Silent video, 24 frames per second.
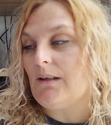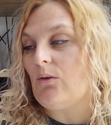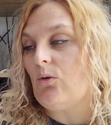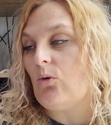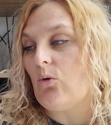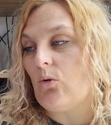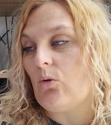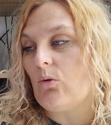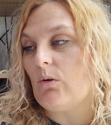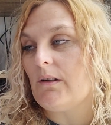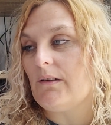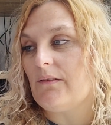
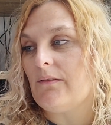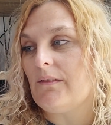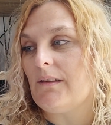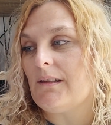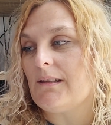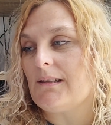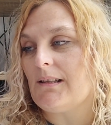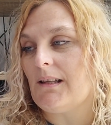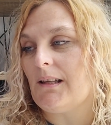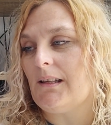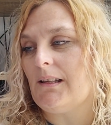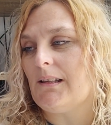Or if there's,
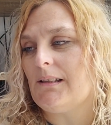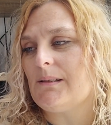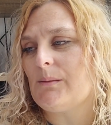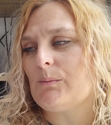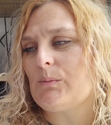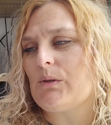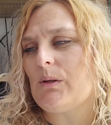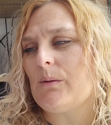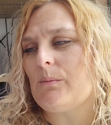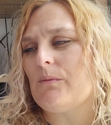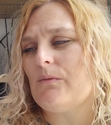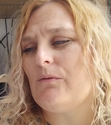like,
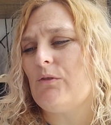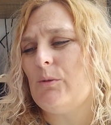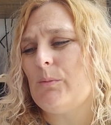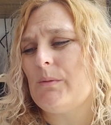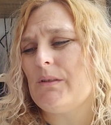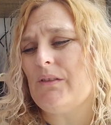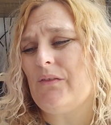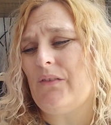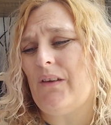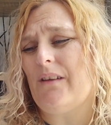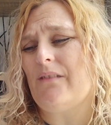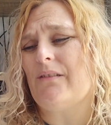sometimes Reuben's
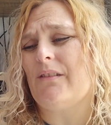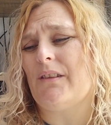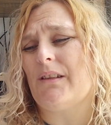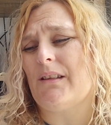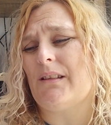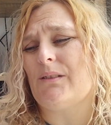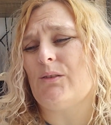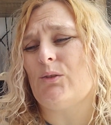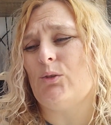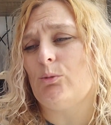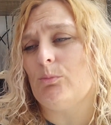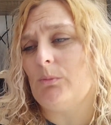favourite thing
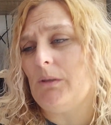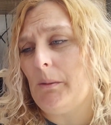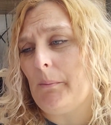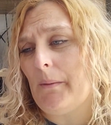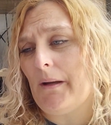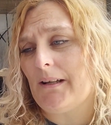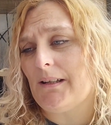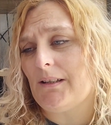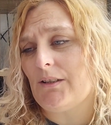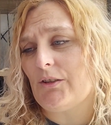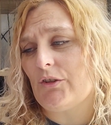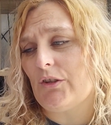is normally
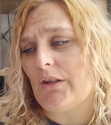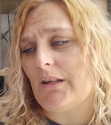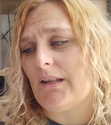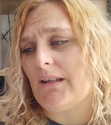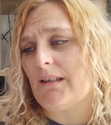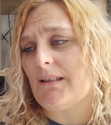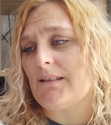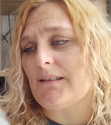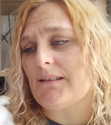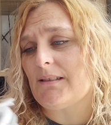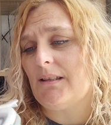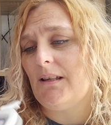mac and
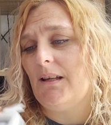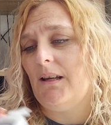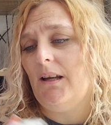cheese,